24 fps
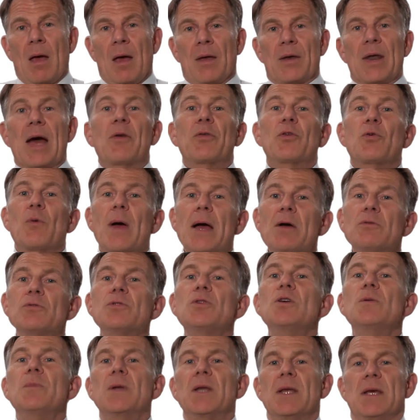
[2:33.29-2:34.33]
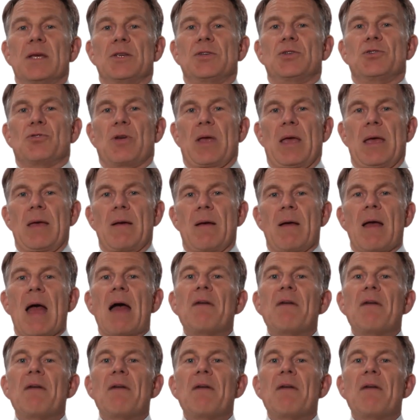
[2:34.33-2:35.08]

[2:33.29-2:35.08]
Now, throughout human history,